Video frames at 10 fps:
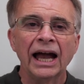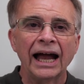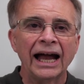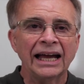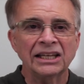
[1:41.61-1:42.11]

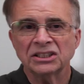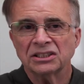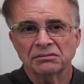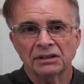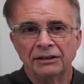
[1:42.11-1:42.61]
And
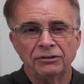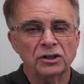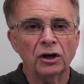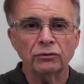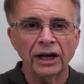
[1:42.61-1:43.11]
if you
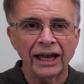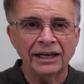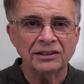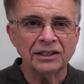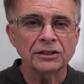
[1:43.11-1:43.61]
don't write anything